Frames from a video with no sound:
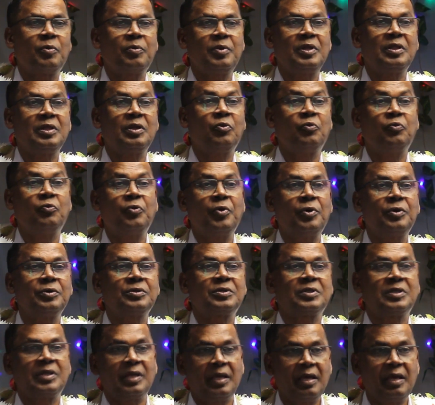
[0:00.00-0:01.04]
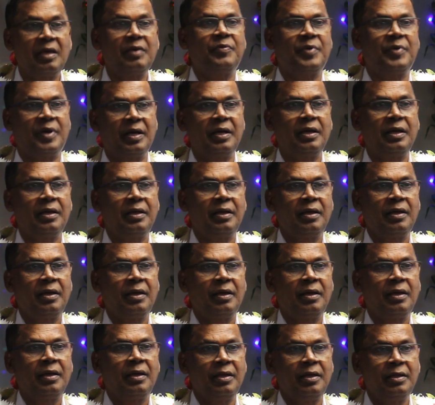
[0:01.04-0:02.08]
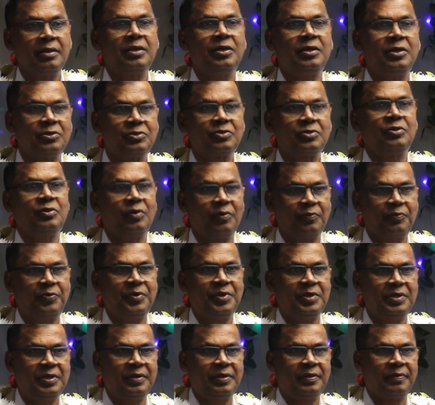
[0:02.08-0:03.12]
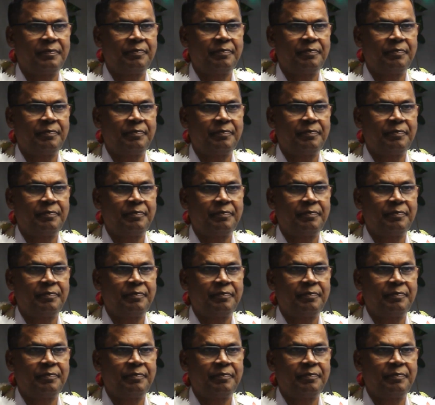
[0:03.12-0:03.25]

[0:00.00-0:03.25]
the worst ever in the history of Fiji.